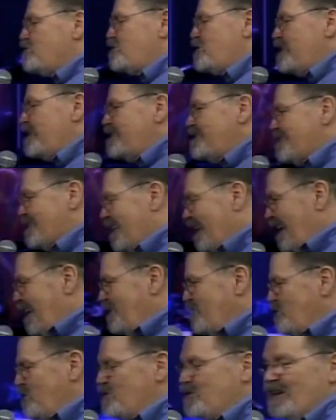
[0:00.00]
she is.
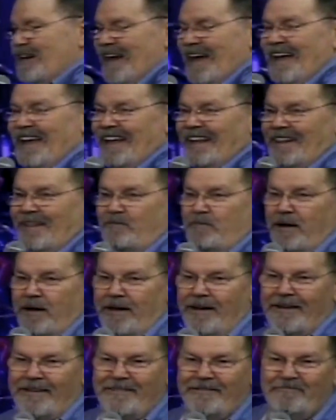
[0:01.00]
She's laying in the
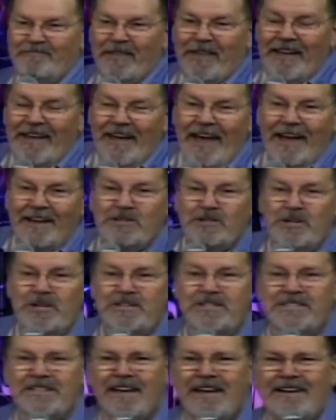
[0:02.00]
bed, and she
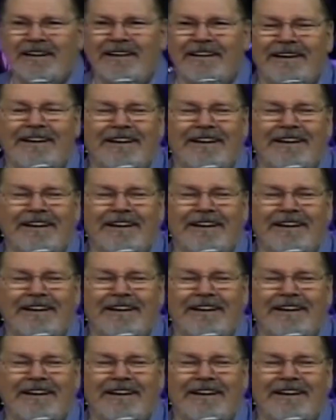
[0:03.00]
said,